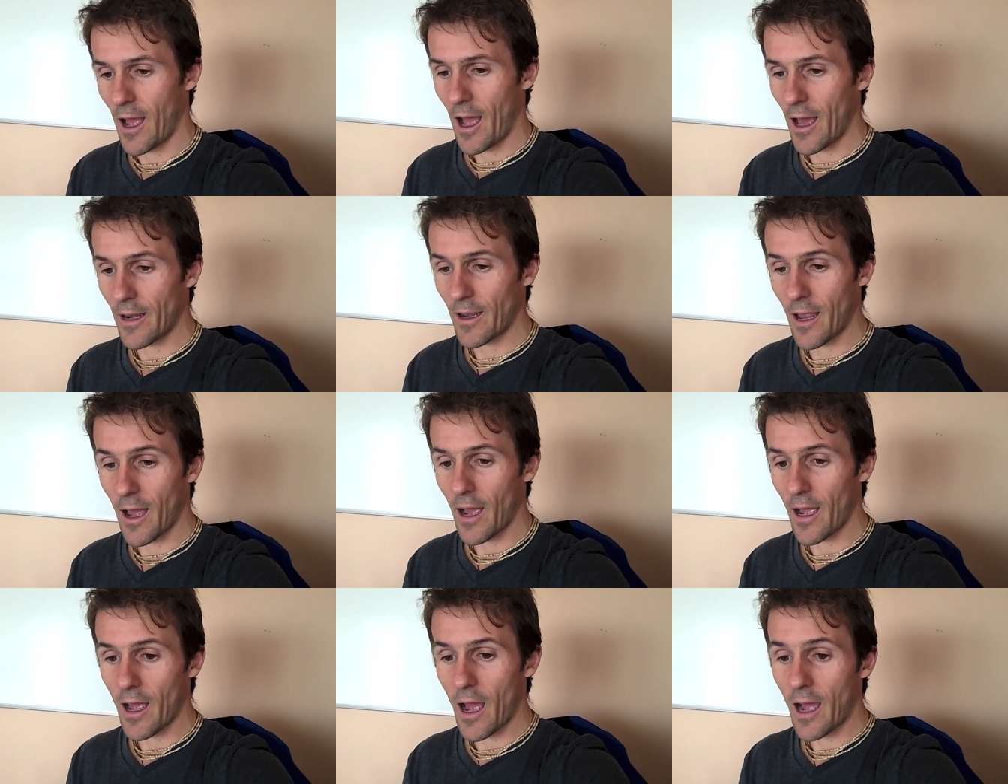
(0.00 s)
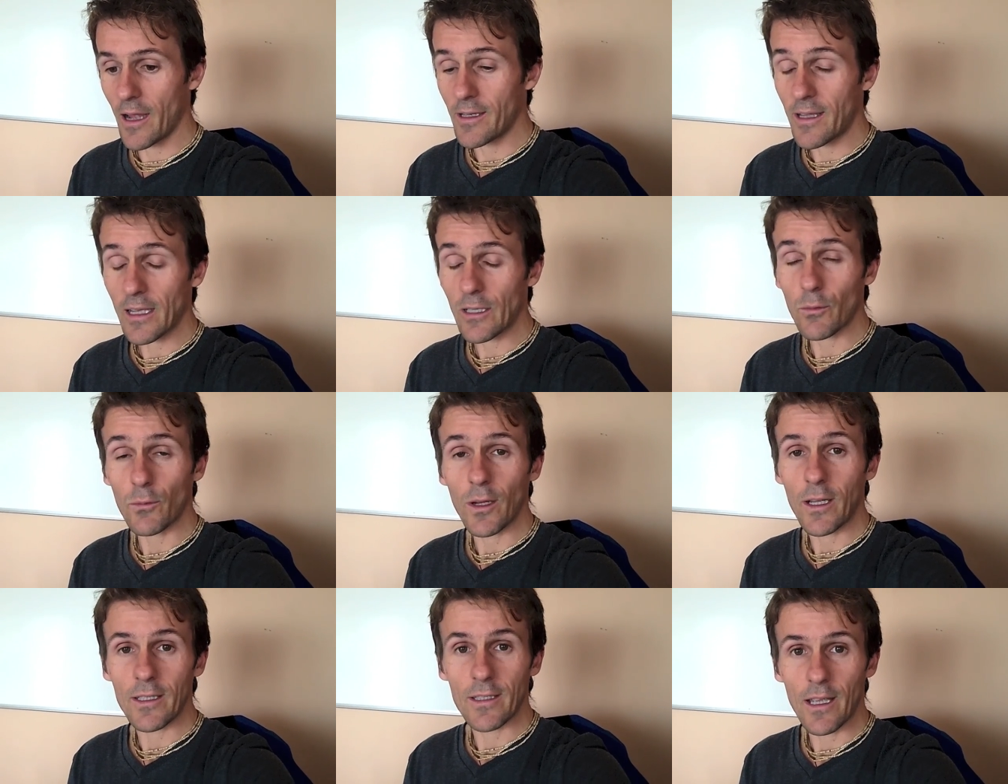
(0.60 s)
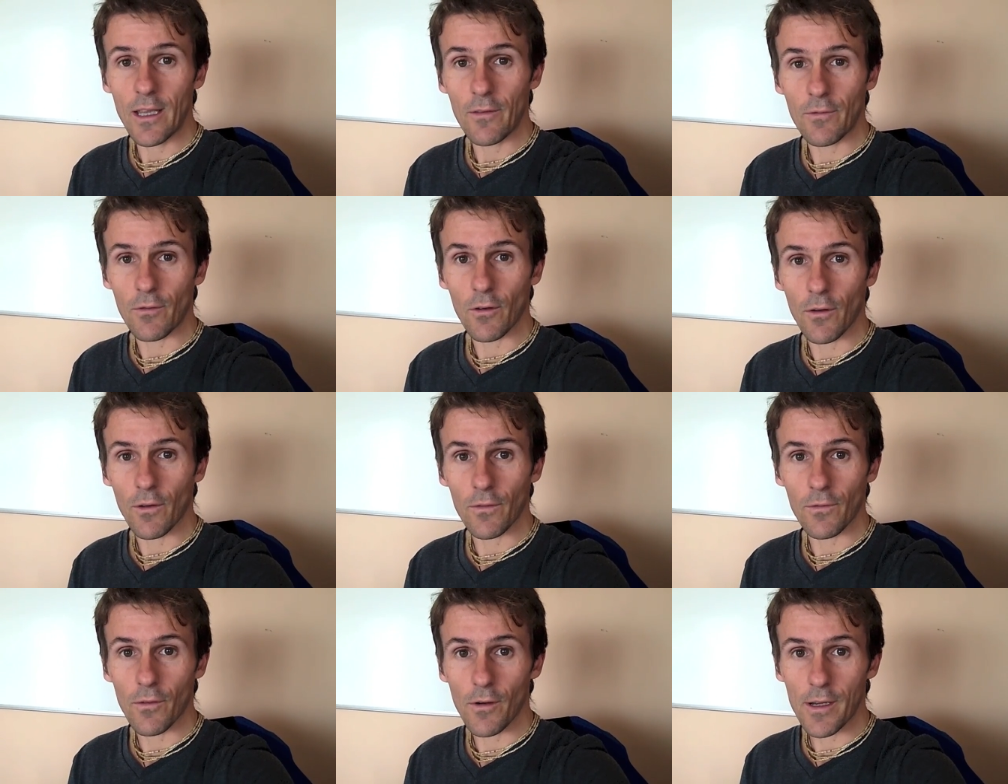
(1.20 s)
And I, I, that's what I did
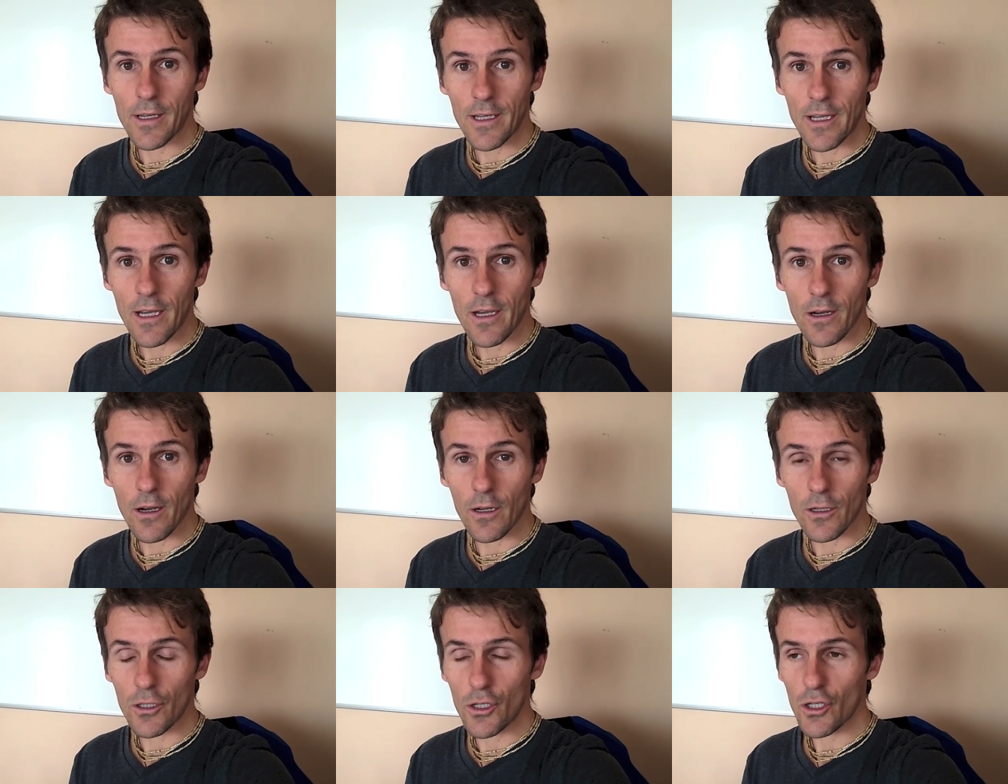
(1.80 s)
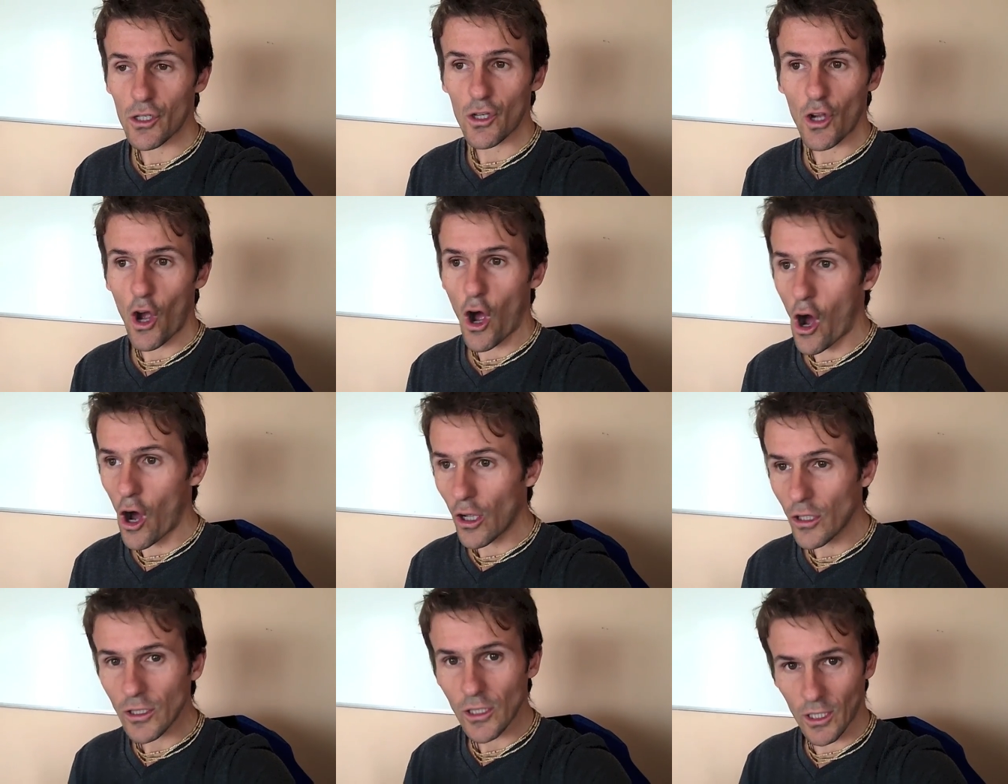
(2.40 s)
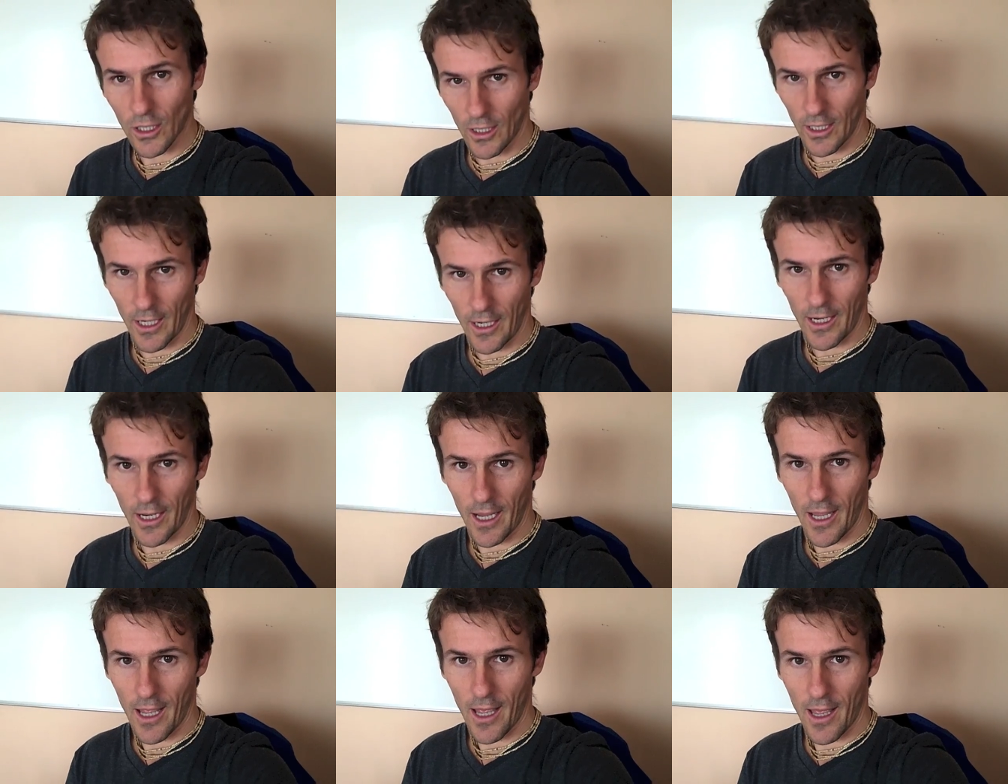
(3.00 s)
for, for a year, just
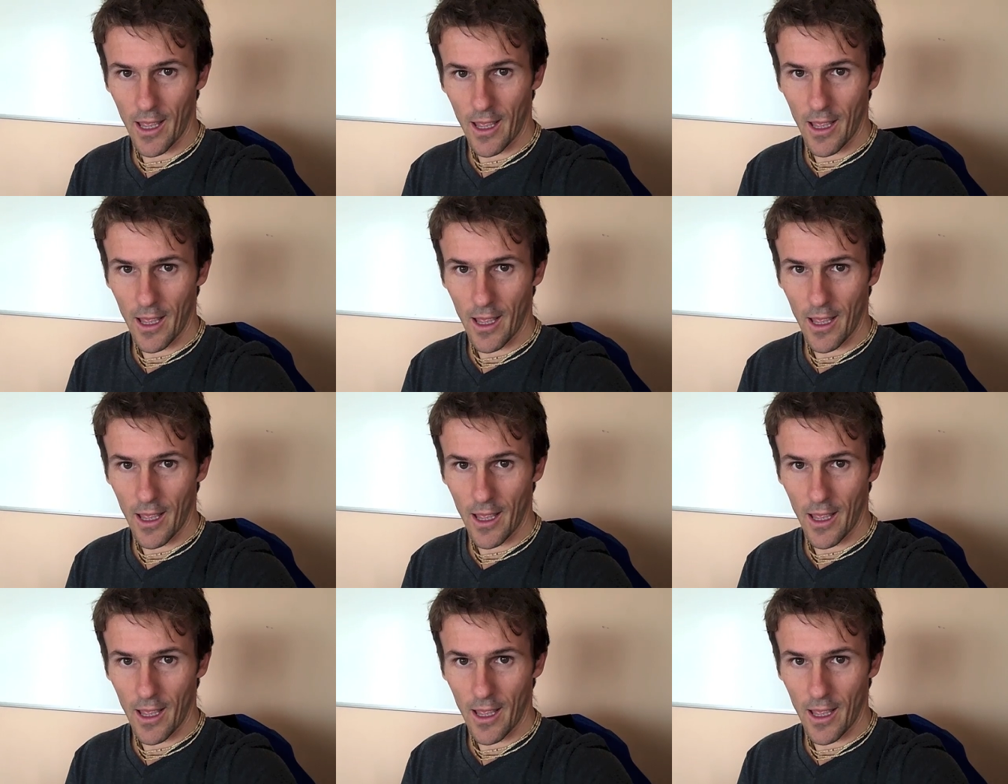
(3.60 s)
constantly.